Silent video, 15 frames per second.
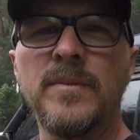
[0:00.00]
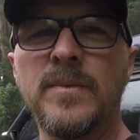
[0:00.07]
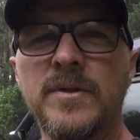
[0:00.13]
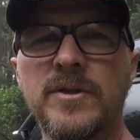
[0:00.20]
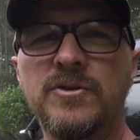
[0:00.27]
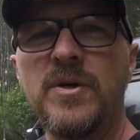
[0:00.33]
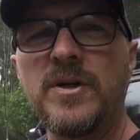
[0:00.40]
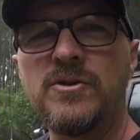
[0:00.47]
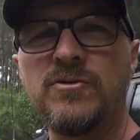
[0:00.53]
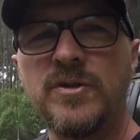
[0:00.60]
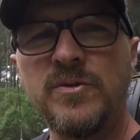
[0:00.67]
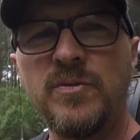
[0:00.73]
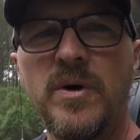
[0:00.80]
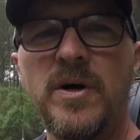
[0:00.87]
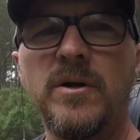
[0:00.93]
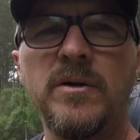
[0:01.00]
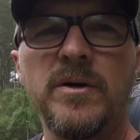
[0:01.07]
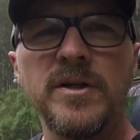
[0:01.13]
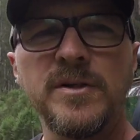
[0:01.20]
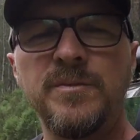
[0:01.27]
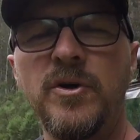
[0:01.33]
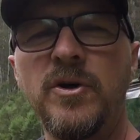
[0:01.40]
stretcher as well
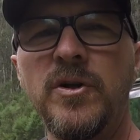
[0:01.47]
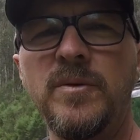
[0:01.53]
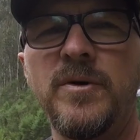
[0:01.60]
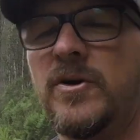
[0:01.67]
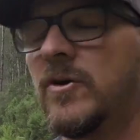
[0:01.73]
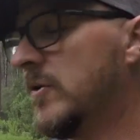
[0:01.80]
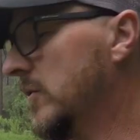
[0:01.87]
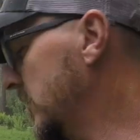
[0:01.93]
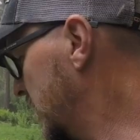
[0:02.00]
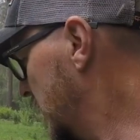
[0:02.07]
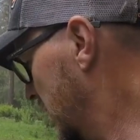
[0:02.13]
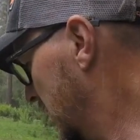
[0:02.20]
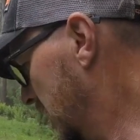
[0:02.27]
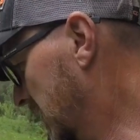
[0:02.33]
is purely because